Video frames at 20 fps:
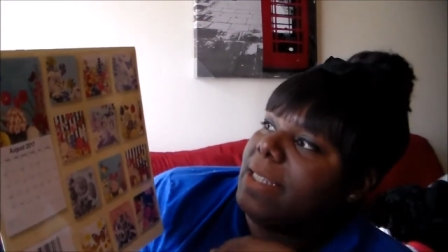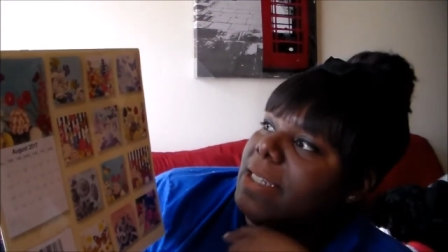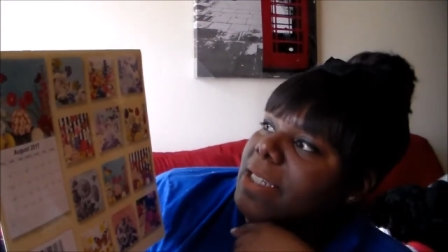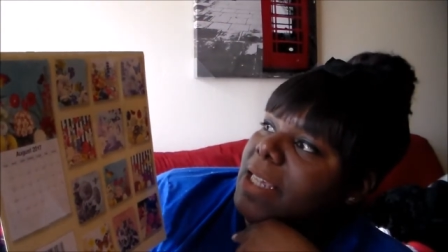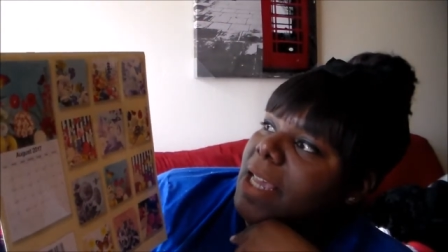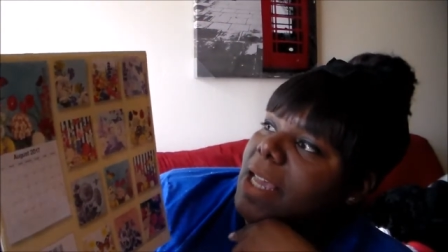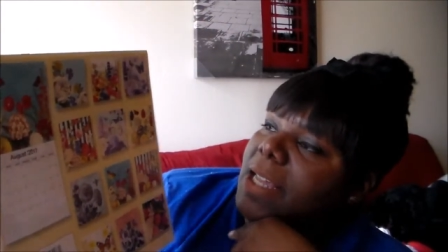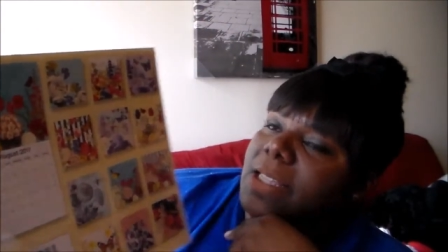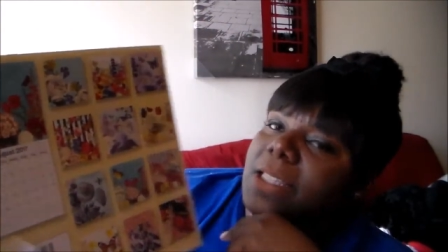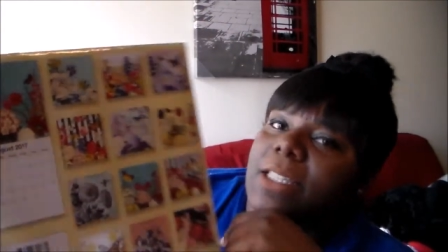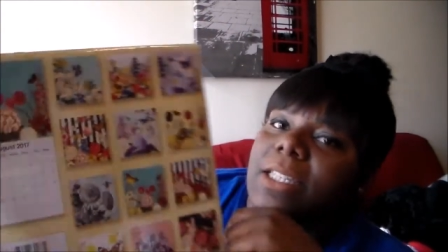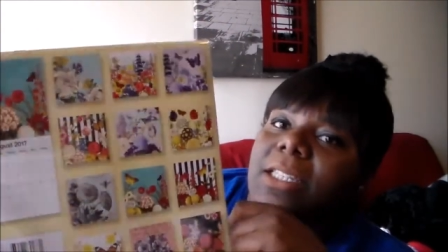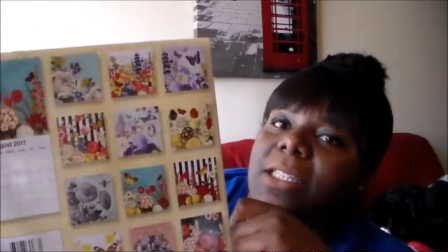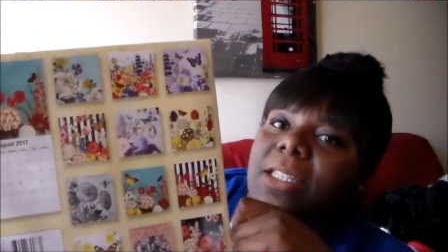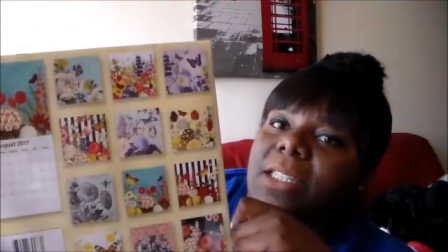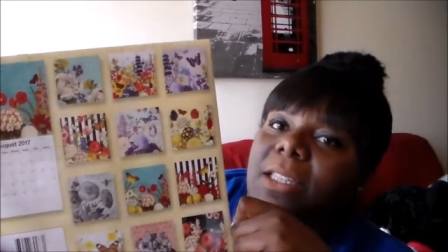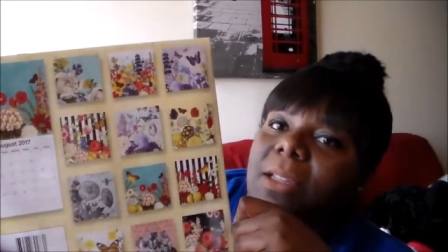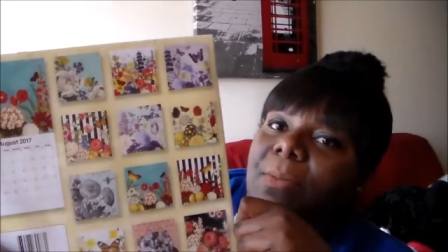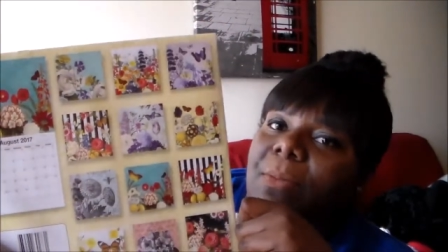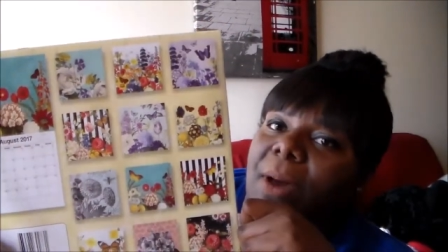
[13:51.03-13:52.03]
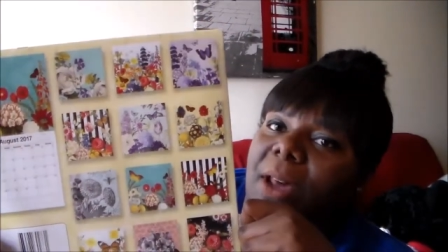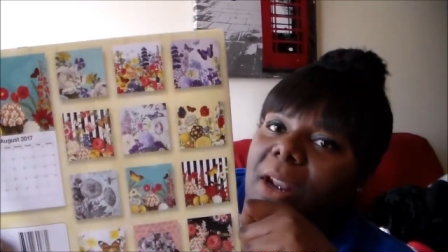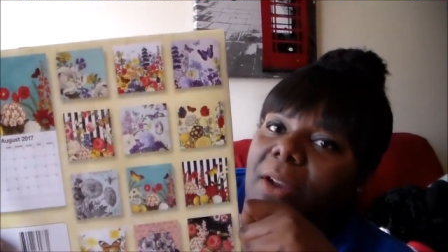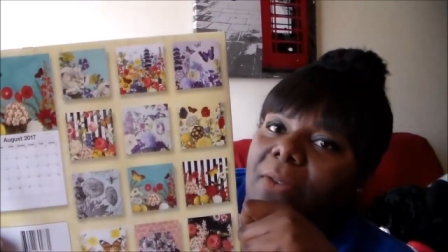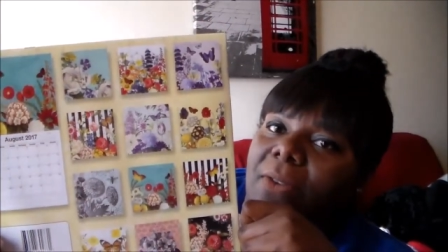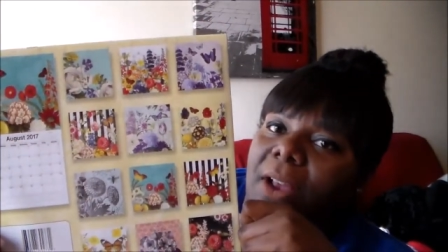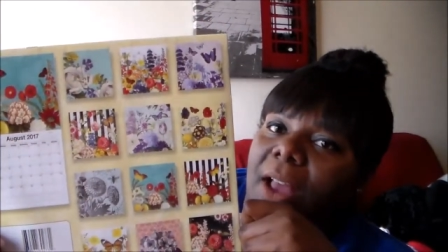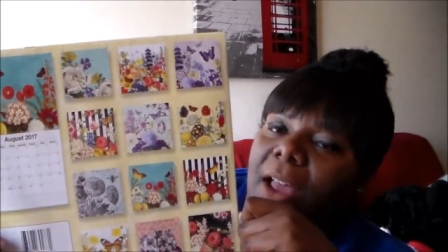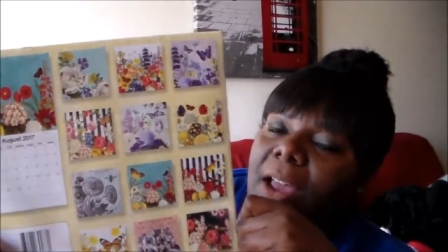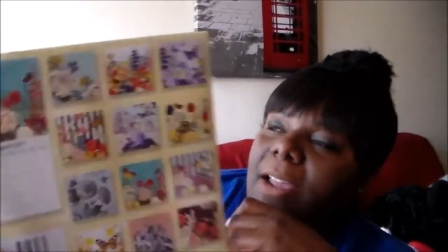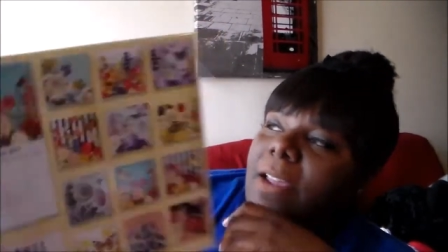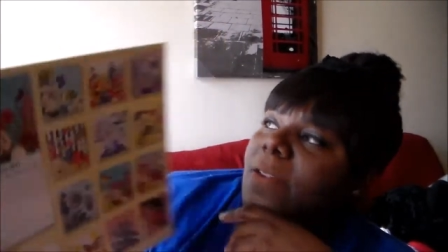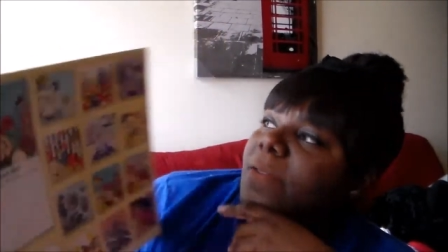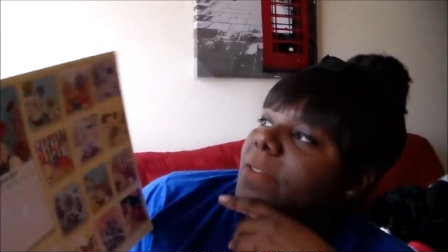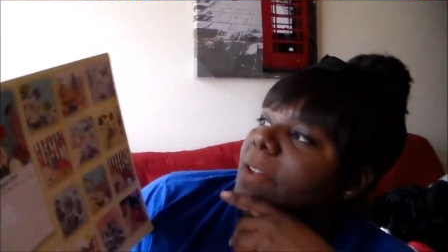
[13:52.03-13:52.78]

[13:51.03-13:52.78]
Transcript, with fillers: insects is the butterfly.